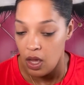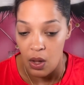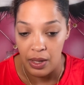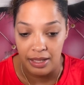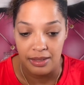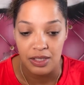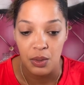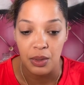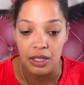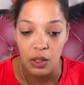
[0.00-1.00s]
Okay, so
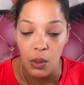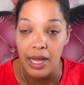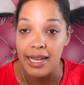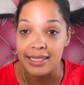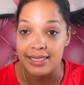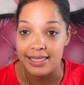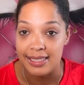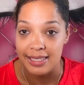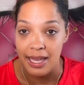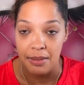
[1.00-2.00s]
we're gonna go ahead and
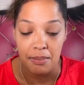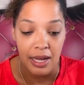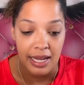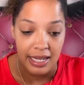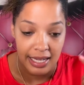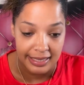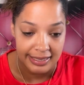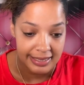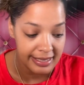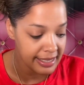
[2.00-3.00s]
set my
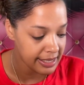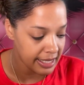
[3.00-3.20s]
eyelids,